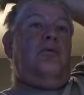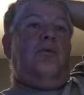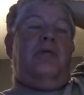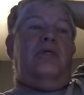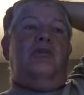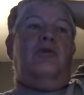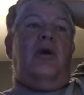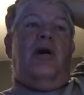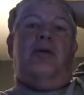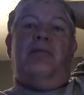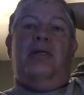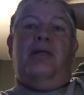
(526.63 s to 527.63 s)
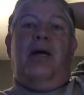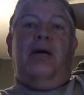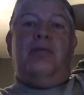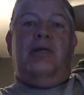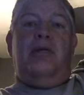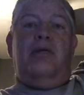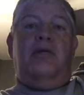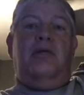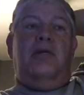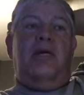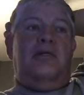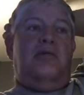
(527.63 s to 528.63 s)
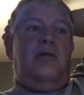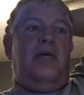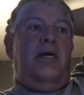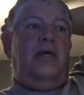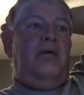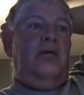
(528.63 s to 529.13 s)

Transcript: went to Hobby Lobby yesterday.